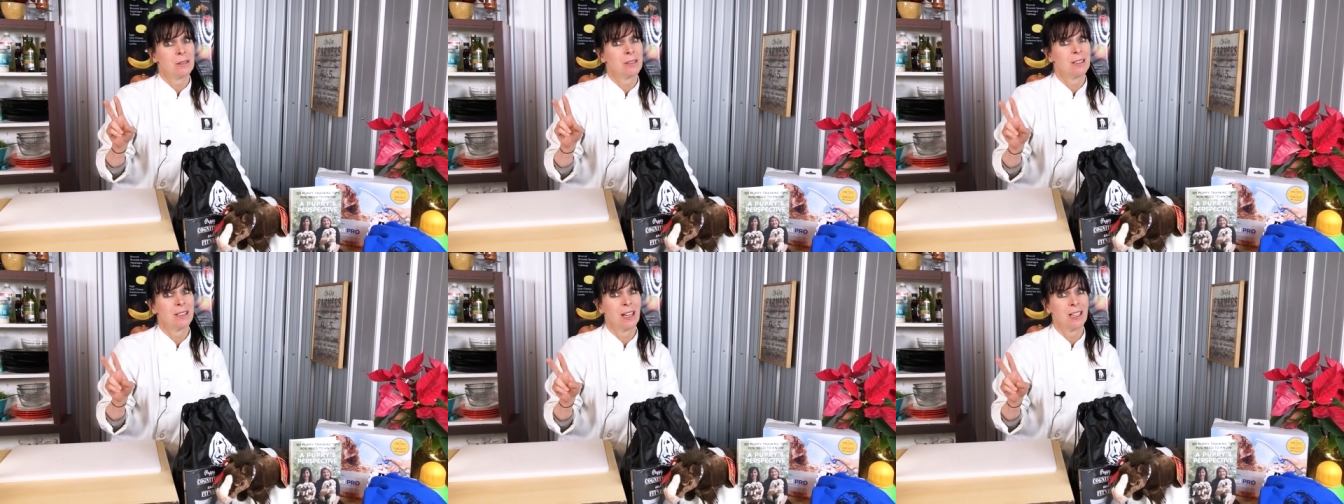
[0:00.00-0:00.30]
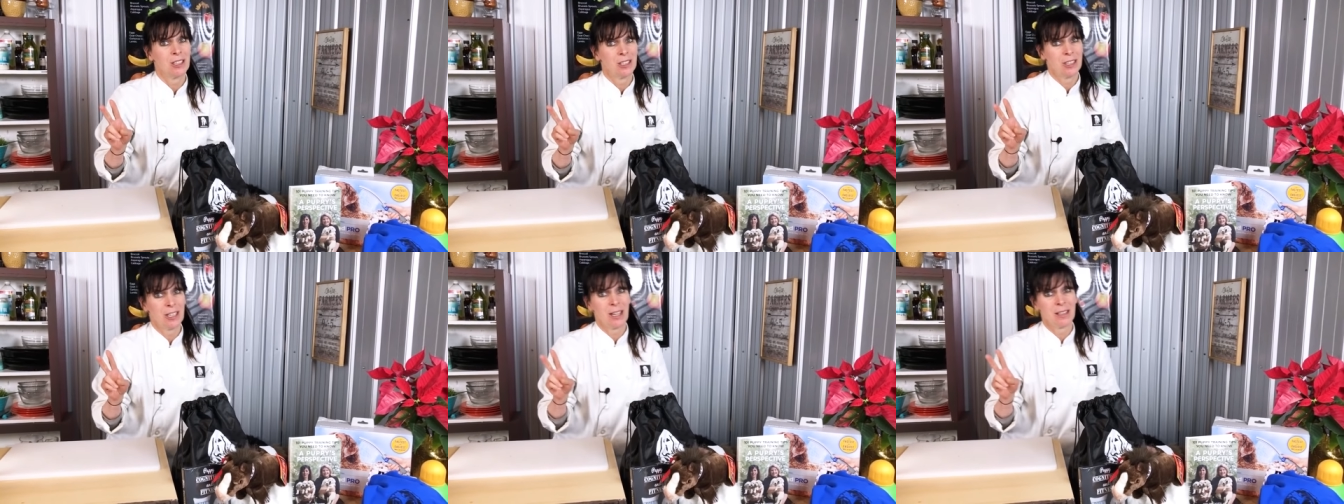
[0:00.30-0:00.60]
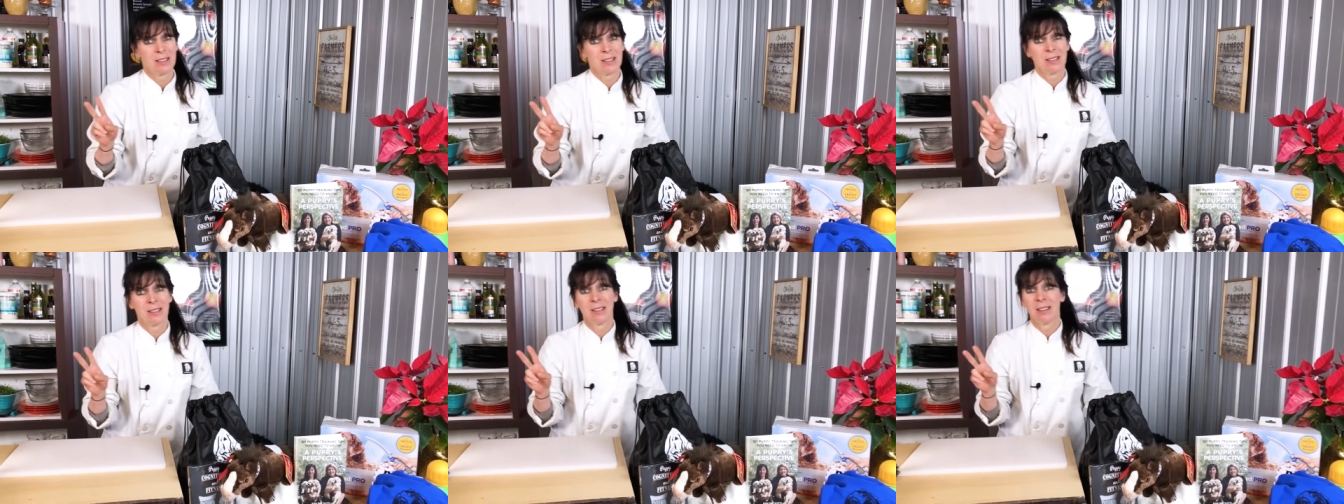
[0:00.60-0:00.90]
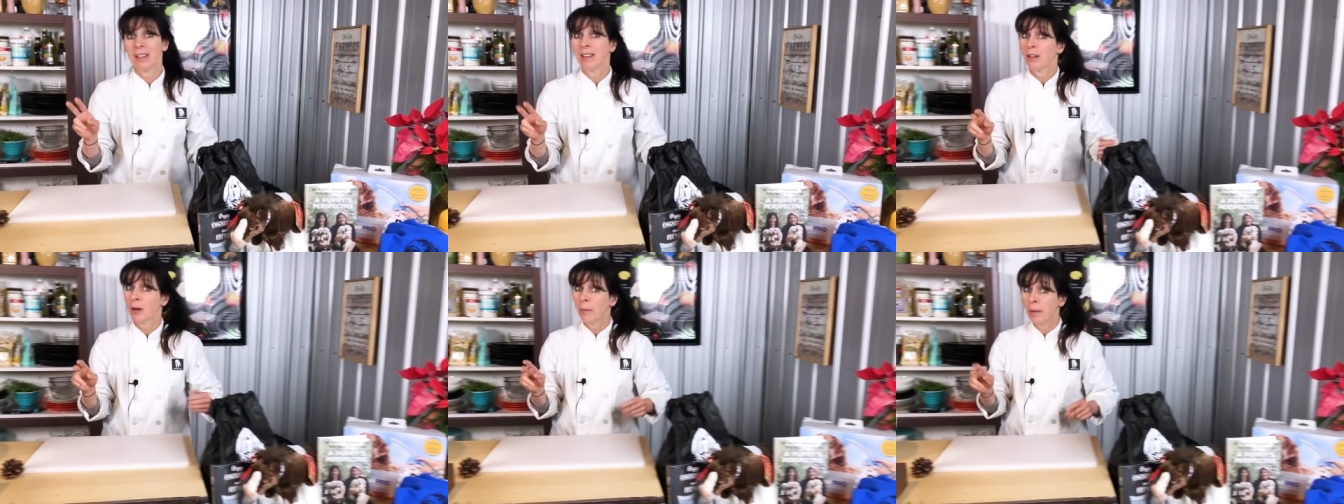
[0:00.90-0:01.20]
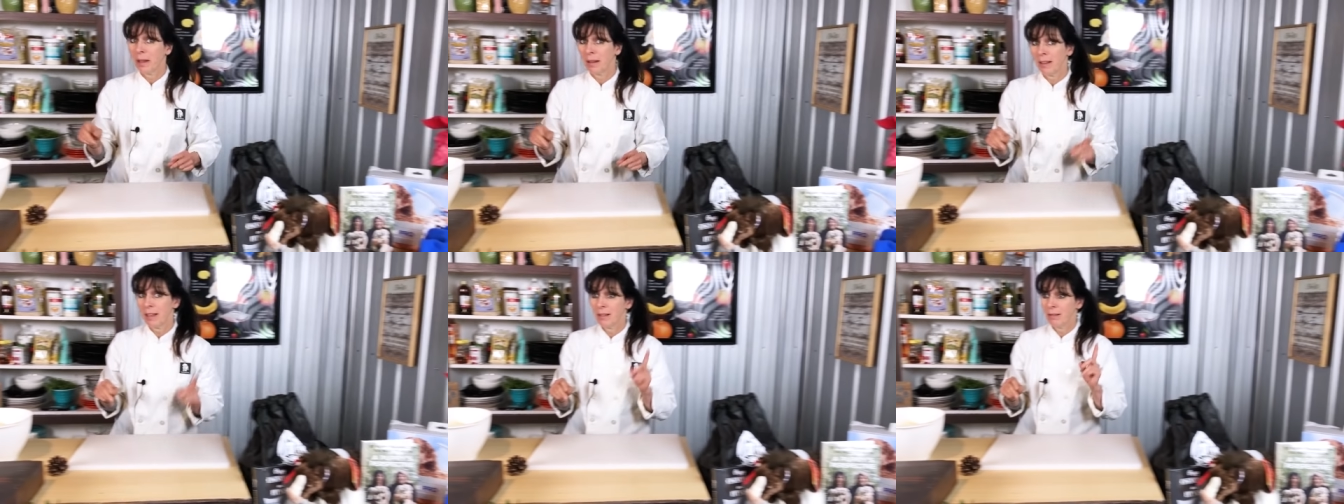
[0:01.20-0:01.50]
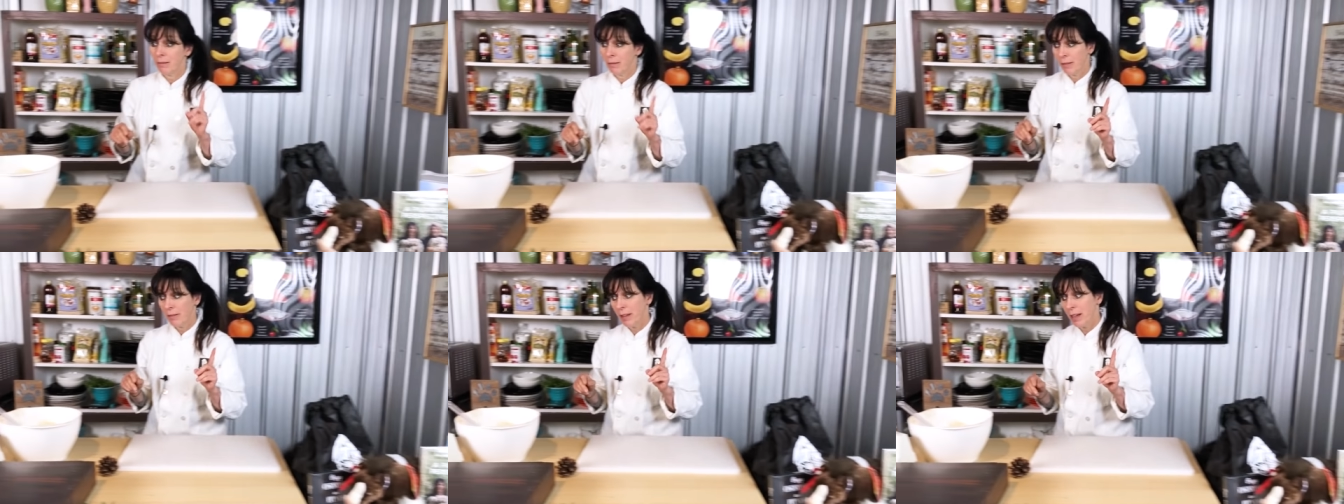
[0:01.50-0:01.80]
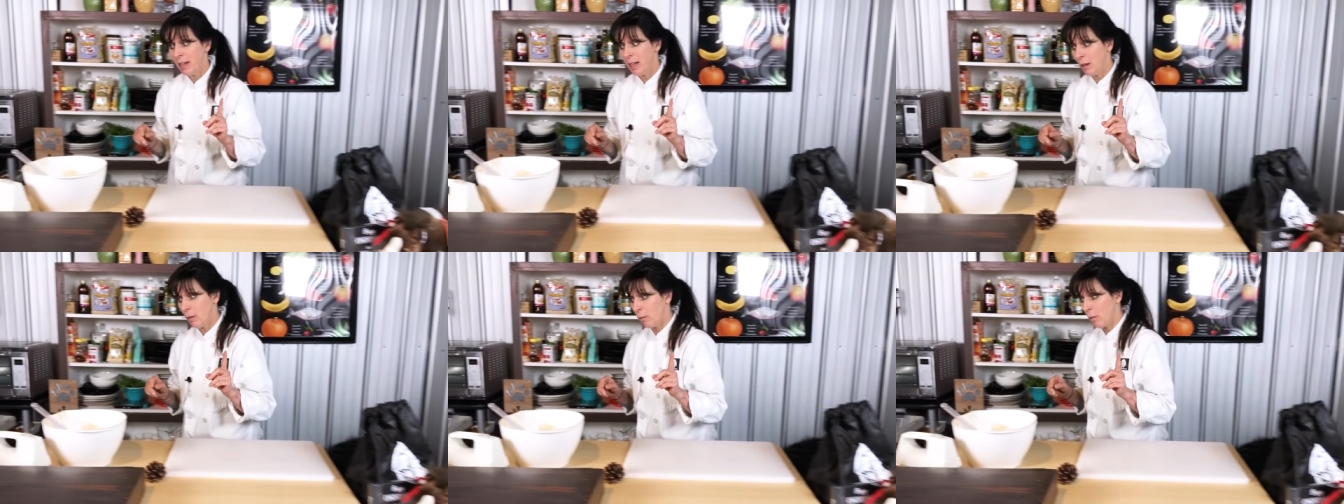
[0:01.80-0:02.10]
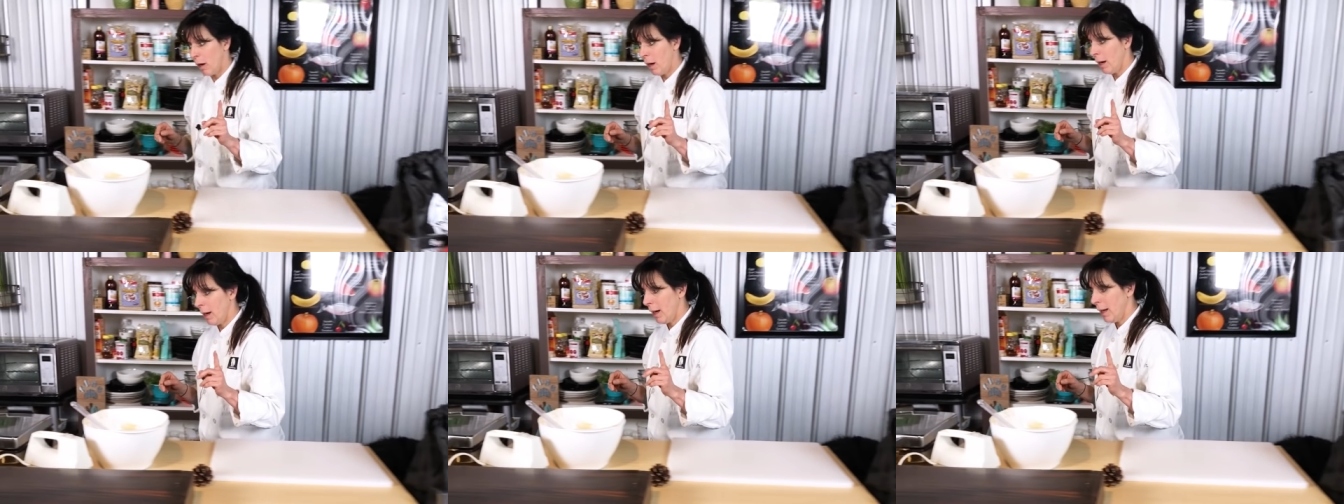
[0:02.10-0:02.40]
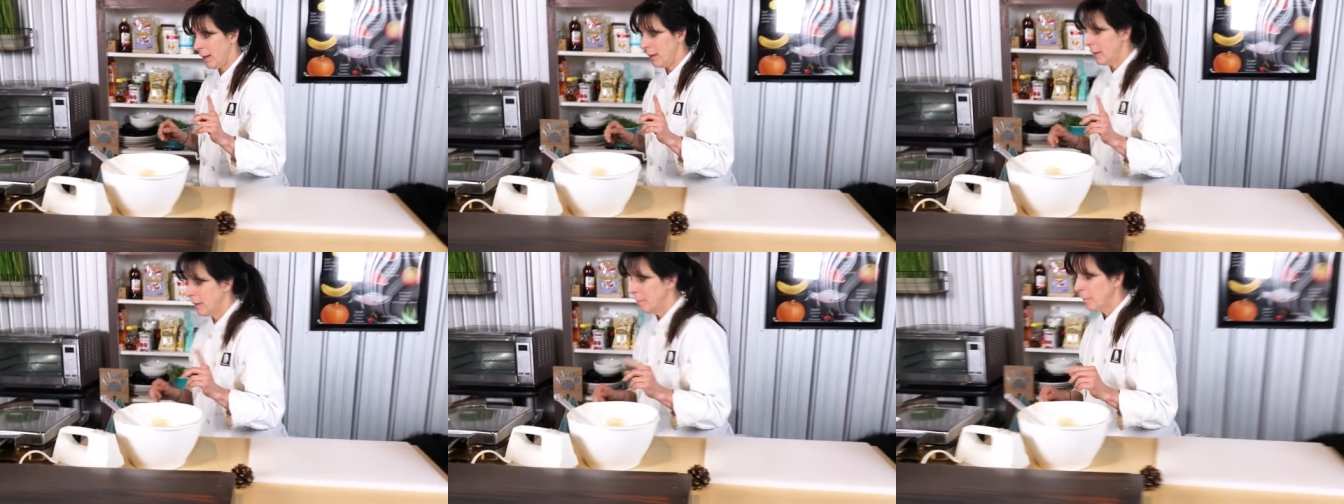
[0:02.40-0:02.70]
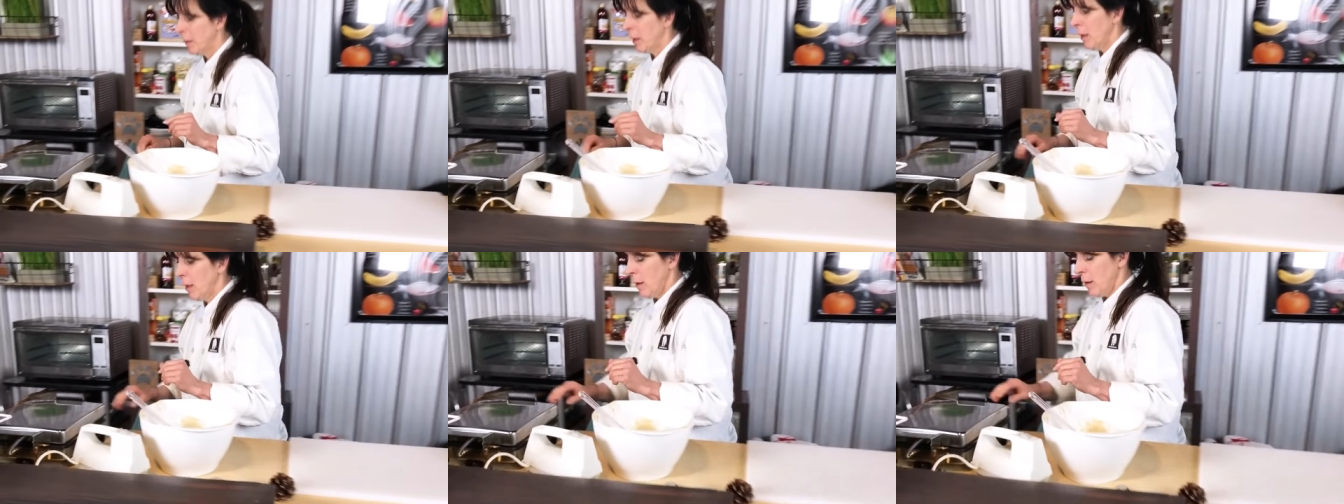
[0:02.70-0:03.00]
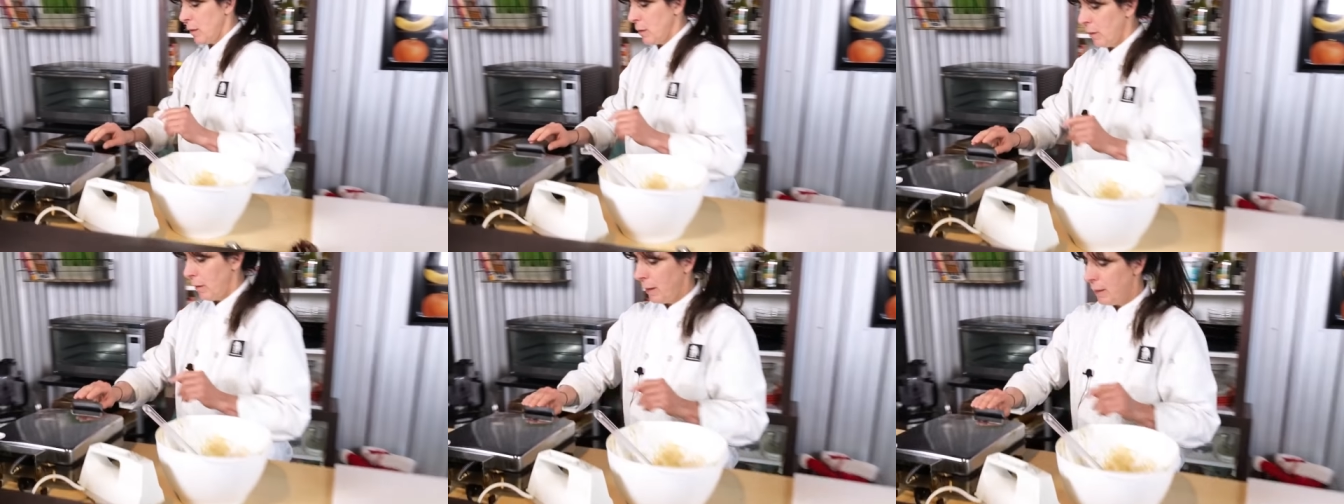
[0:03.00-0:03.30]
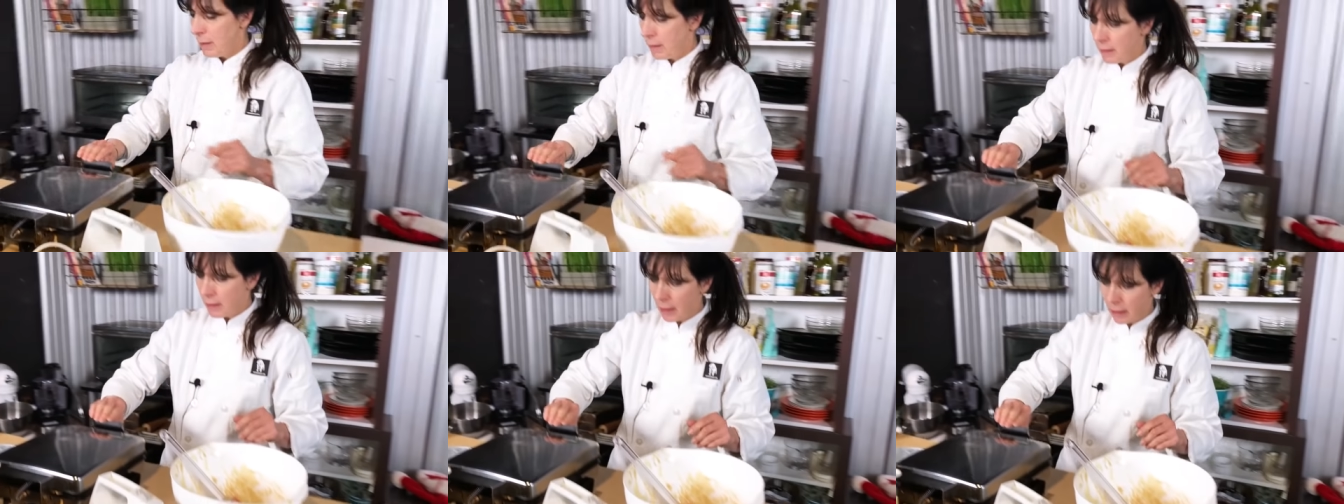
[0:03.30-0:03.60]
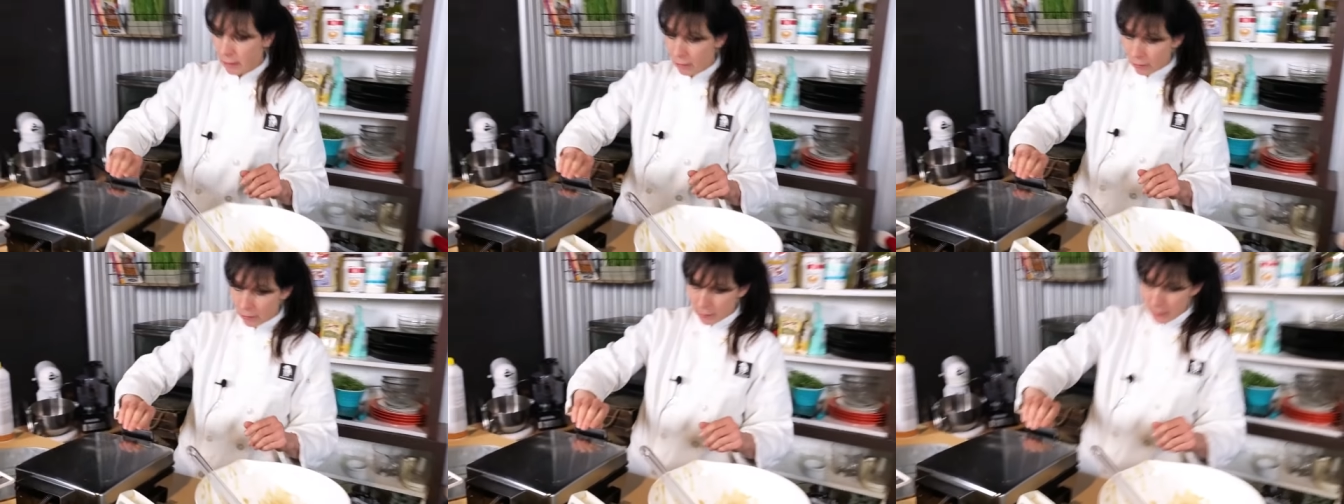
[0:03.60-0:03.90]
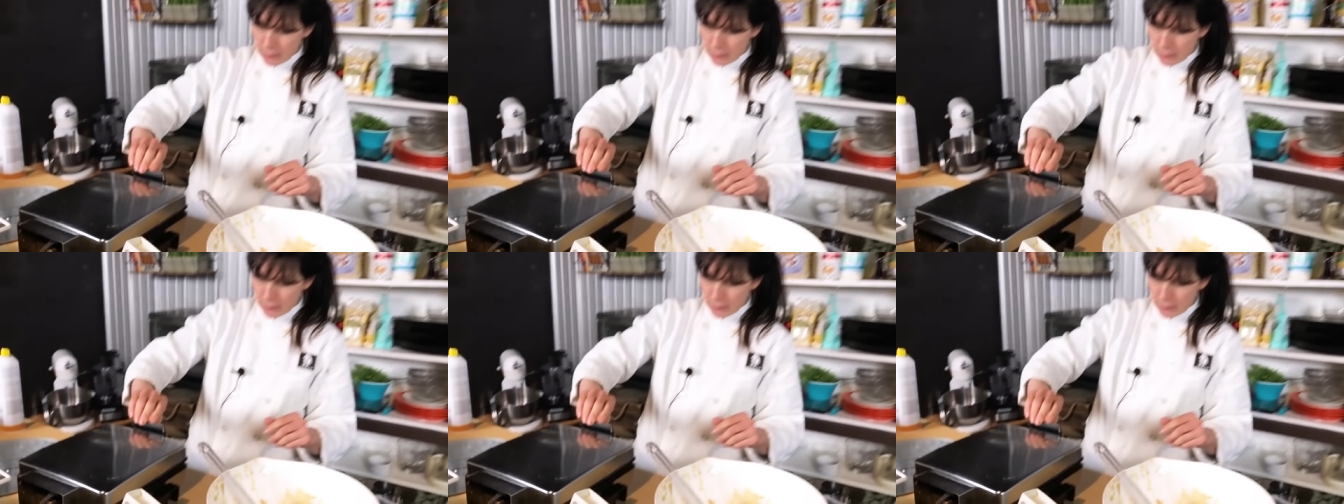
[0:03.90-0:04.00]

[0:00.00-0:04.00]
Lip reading: to digest in their belly if they eat rawhide. So let's take a look